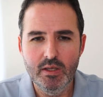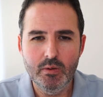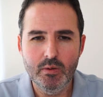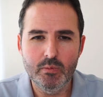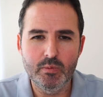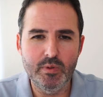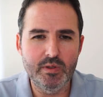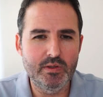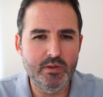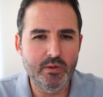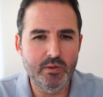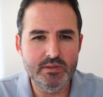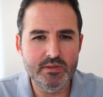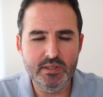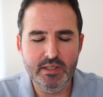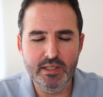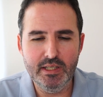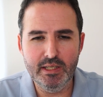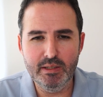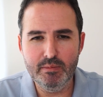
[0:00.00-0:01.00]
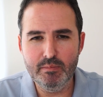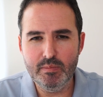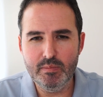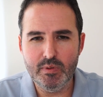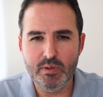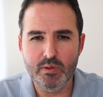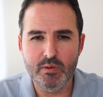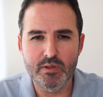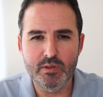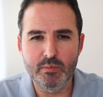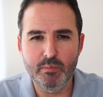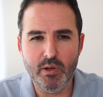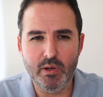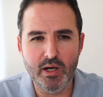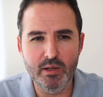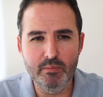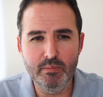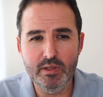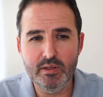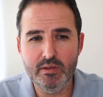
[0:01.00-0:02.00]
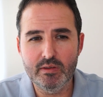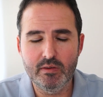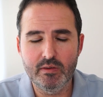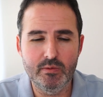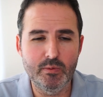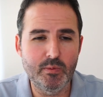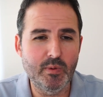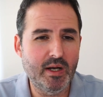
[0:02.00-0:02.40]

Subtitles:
with your team, your department throughout